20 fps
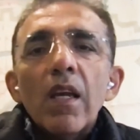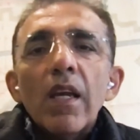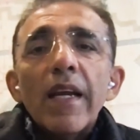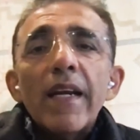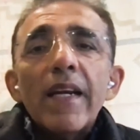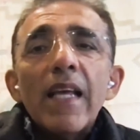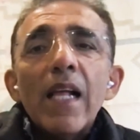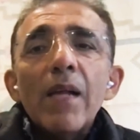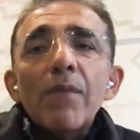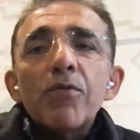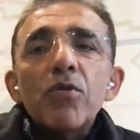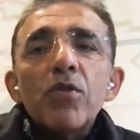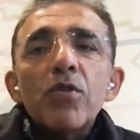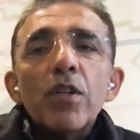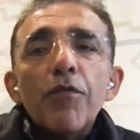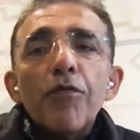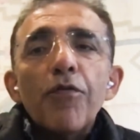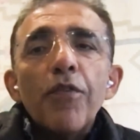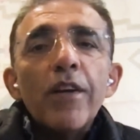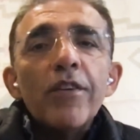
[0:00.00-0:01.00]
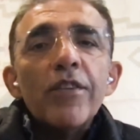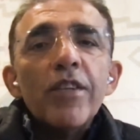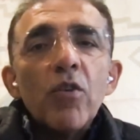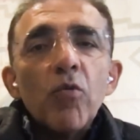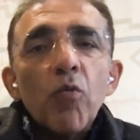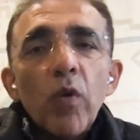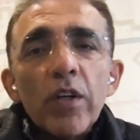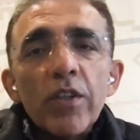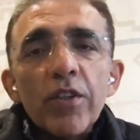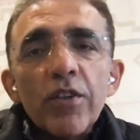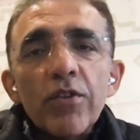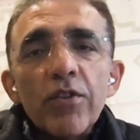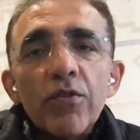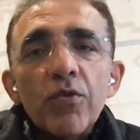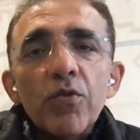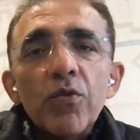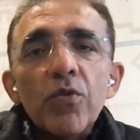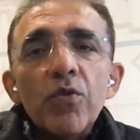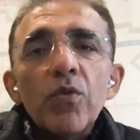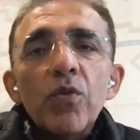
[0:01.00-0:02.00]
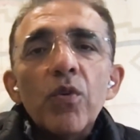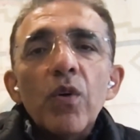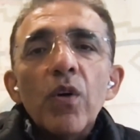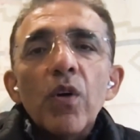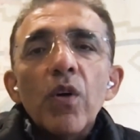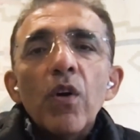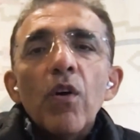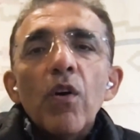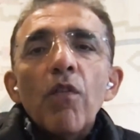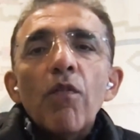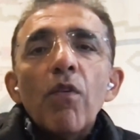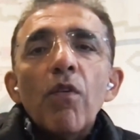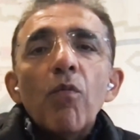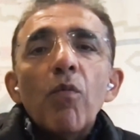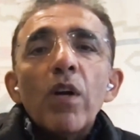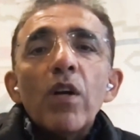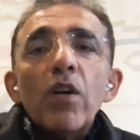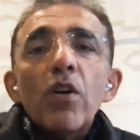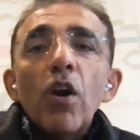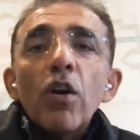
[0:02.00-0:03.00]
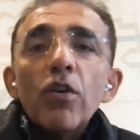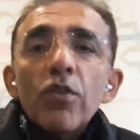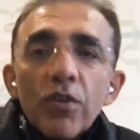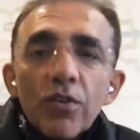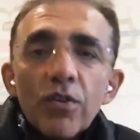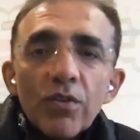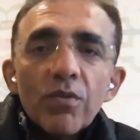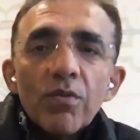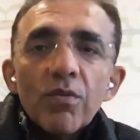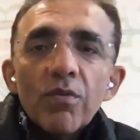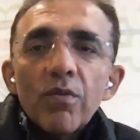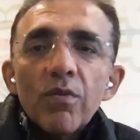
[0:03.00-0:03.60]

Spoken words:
It helps you differentiate what you do from what not to do.